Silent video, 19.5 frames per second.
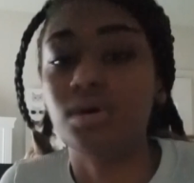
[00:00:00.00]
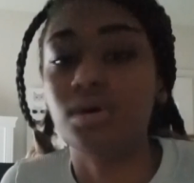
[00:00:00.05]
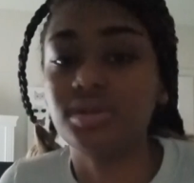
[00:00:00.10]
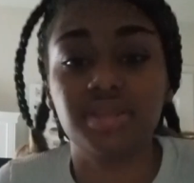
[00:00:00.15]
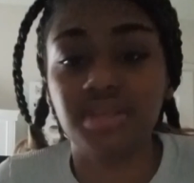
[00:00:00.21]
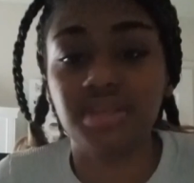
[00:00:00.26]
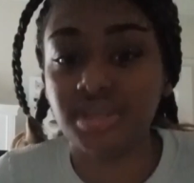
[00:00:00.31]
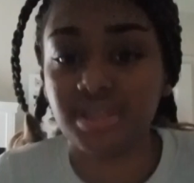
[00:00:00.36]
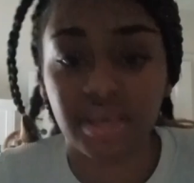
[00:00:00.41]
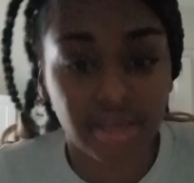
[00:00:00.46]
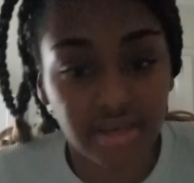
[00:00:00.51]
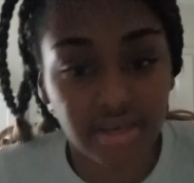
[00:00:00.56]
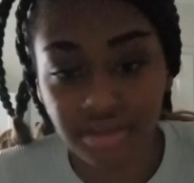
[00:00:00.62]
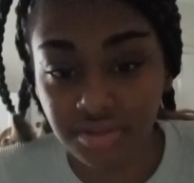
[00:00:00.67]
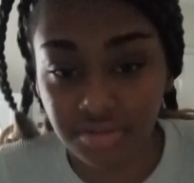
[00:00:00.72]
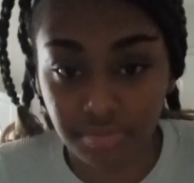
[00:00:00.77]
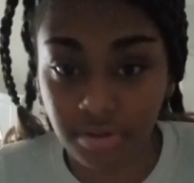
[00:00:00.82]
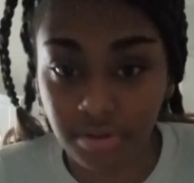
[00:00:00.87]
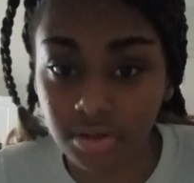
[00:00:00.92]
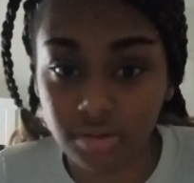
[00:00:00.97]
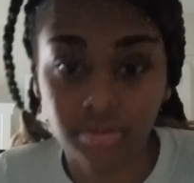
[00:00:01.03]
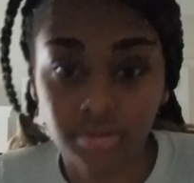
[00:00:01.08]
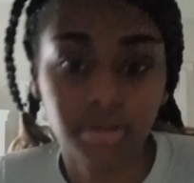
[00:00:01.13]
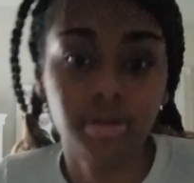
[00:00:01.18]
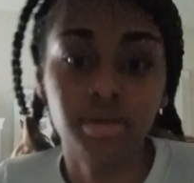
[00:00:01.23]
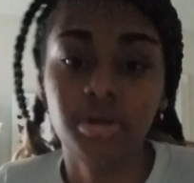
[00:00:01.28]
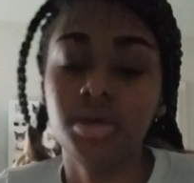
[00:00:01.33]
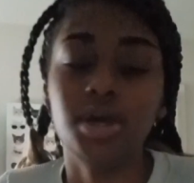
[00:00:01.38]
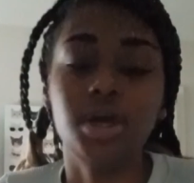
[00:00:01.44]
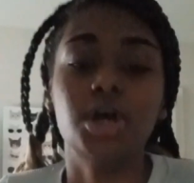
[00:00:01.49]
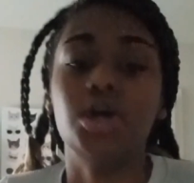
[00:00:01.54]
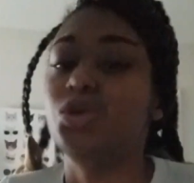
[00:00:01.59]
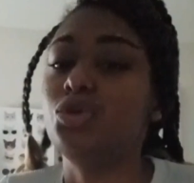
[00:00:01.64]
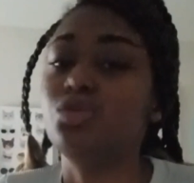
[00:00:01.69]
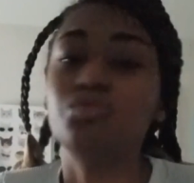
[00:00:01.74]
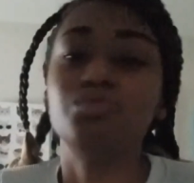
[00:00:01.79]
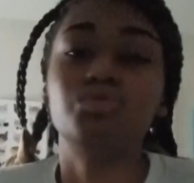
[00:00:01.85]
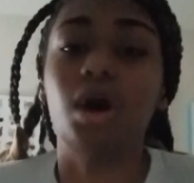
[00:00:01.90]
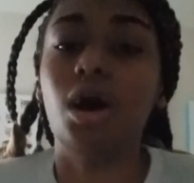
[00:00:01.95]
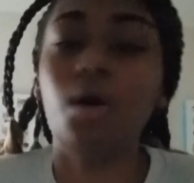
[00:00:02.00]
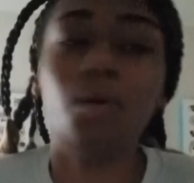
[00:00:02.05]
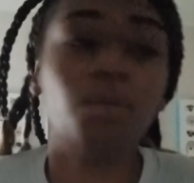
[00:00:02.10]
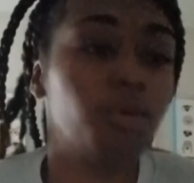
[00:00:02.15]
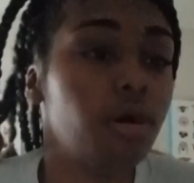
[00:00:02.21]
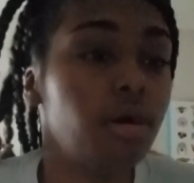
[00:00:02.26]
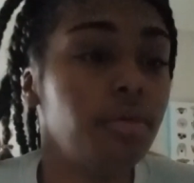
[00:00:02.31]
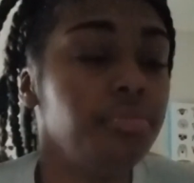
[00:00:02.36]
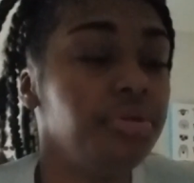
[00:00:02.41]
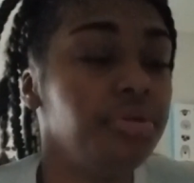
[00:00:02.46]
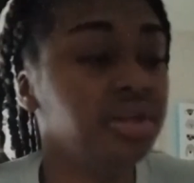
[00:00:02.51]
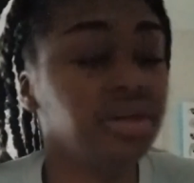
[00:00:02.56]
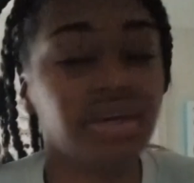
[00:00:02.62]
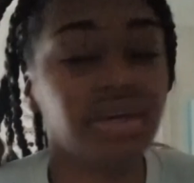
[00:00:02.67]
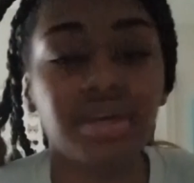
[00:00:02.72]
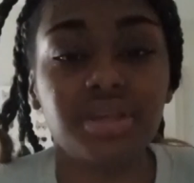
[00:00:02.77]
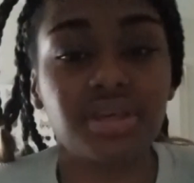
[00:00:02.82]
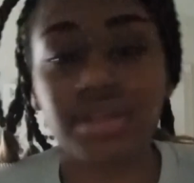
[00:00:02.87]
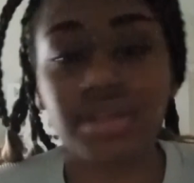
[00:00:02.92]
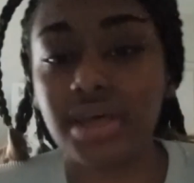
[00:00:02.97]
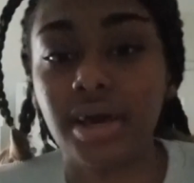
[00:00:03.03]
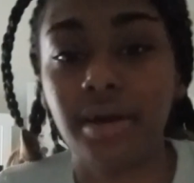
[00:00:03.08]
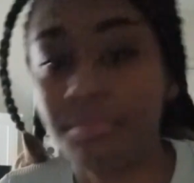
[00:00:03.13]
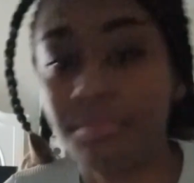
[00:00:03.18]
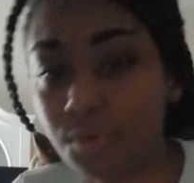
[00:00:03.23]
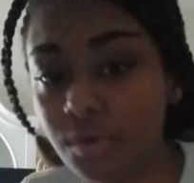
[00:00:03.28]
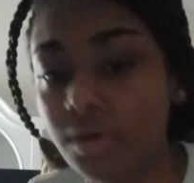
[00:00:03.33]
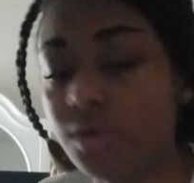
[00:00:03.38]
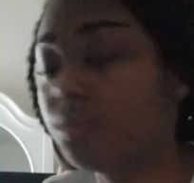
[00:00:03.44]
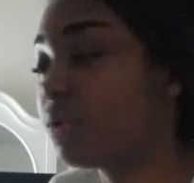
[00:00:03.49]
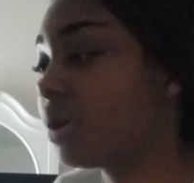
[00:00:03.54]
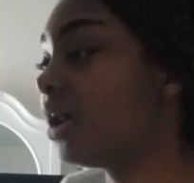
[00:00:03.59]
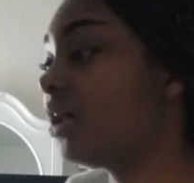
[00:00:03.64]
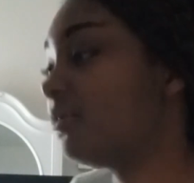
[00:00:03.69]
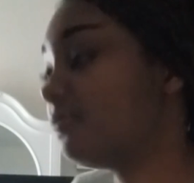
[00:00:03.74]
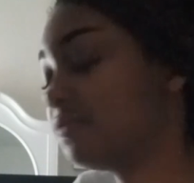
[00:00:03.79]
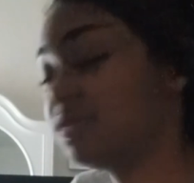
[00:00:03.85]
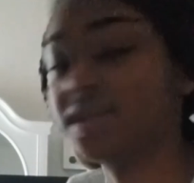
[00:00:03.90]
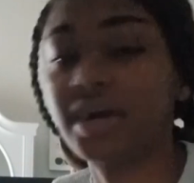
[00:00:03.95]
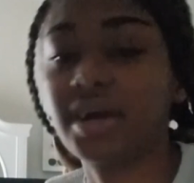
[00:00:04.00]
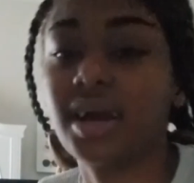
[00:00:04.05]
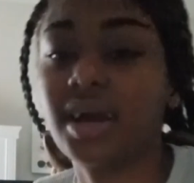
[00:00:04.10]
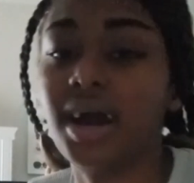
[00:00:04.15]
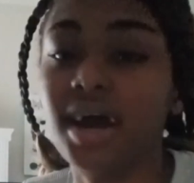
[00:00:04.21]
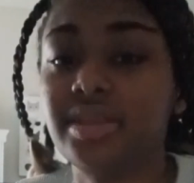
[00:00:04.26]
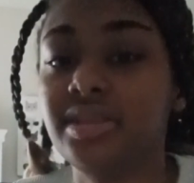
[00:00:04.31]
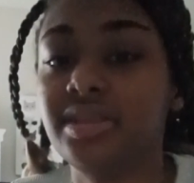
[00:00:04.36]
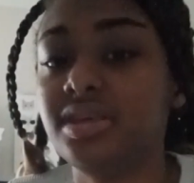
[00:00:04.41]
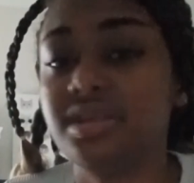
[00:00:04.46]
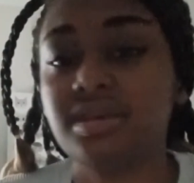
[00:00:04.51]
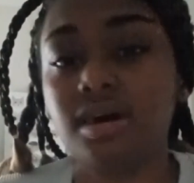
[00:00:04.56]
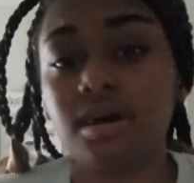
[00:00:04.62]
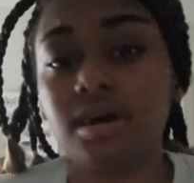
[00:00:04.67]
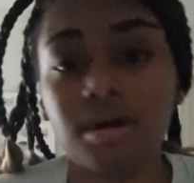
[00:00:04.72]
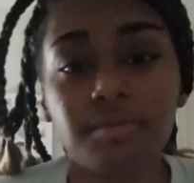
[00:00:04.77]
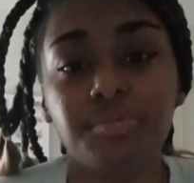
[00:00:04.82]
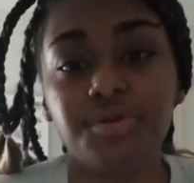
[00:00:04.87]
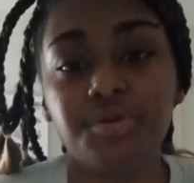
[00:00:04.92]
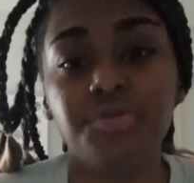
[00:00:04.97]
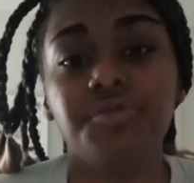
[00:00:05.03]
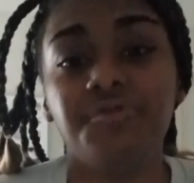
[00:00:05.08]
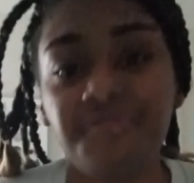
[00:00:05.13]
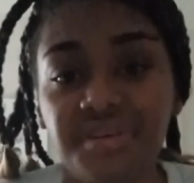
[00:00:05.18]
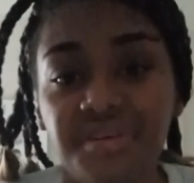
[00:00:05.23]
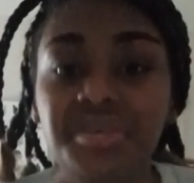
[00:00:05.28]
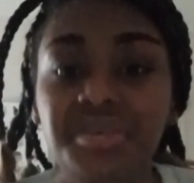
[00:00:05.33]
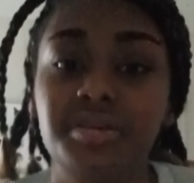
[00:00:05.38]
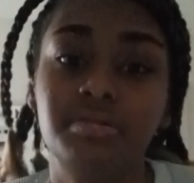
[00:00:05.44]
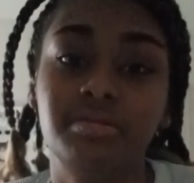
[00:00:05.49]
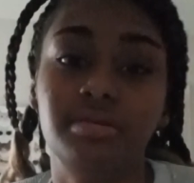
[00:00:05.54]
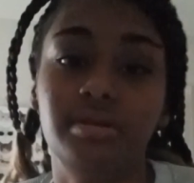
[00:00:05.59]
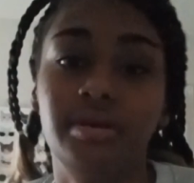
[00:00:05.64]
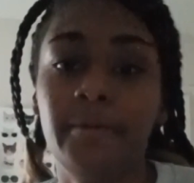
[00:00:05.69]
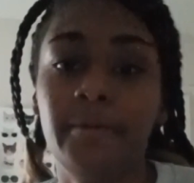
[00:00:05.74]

these hands, bro. You don't want me to get to that point where I feel like I need to humble you physically.